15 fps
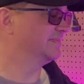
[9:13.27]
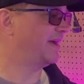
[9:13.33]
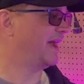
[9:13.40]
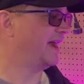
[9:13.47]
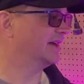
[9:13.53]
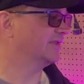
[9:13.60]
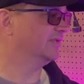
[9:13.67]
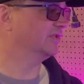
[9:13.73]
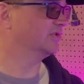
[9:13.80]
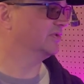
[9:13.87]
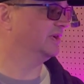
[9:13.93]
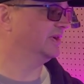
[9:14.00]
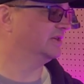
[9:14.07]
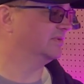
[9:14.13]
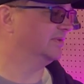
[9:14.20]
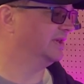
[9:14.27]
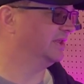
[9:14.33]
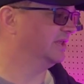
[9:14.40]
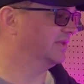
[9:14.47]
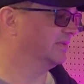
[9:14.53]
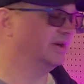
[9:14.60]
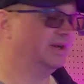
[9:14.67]
packed for
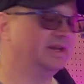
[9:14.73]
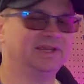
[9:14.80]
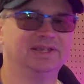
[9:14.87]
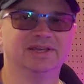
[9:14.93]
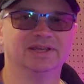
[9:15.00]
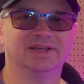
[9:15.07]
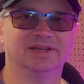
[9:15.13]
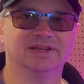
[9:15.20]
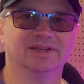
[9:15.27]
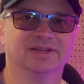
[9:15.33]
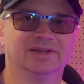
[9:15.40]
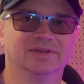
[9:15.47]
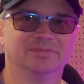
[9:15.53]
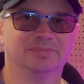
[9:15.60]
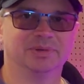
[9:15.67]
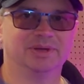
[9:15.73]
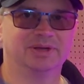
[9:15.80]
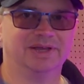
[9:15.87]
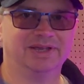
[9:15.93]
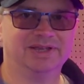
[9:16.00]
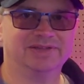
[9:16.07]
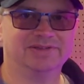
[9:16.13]
2023, but
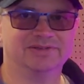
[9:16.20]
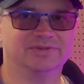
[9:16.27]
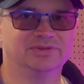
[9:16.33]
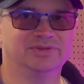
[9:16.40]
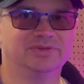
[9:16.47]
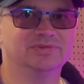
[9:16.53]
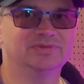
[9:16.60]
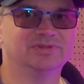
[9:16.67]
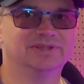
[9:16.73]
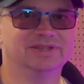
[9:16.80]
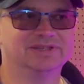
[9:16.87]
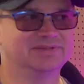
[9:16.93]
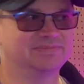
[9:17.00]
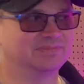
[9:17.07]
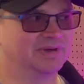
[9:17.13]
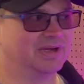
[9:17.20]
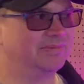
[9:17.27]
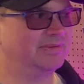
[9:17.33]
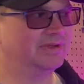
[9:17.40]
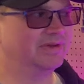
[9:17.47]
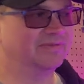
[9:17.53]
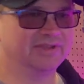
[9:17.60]
I can still use these
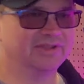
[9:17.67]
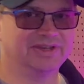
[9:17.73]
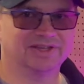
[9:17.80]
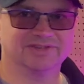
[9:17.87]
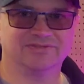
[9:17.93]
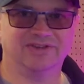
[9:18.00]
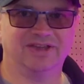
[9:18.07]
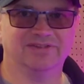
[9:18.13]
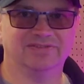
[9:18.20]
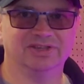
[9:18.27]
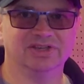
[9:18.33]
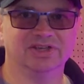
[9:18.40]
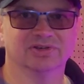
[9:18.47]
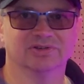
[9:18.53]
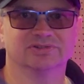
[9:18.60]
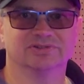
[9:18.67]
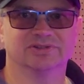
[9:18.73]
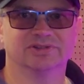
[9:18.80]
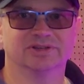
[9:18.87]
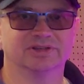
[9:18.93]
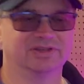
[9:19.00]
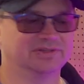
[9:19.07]
probably over the next 5 years.
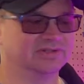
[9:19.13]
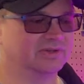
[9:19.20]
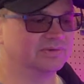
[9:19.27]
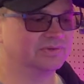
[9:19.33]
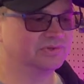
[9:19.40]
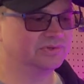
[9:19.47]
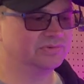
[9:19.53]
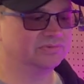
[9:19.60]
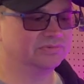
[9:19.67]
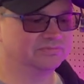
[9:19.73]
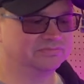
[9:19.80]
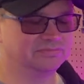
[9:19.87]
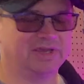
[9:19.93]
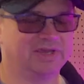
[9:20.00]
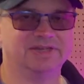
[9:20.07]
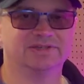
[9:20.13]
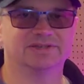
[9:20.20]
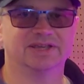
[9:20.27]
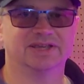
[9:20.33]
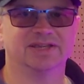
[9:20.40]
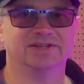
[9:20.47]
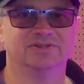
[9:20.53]
As long as you
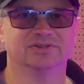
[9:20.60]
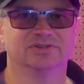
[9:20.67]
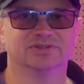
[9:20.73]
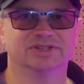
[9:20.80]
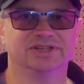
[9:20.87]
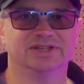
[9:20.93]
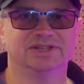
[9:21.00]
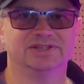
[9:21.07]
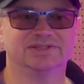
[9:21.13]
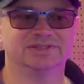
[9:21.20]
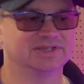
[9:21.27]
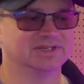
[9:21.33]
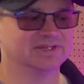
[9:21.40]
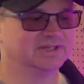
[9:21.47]
maintain your seeds,